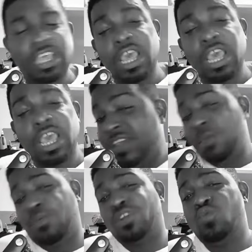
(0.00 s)
If the
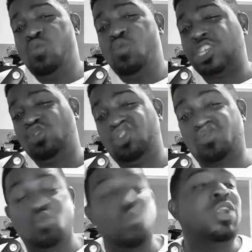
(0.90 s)
opponent were to
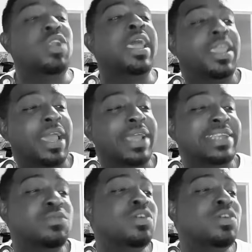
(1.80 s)
droll here, guys, we're gonna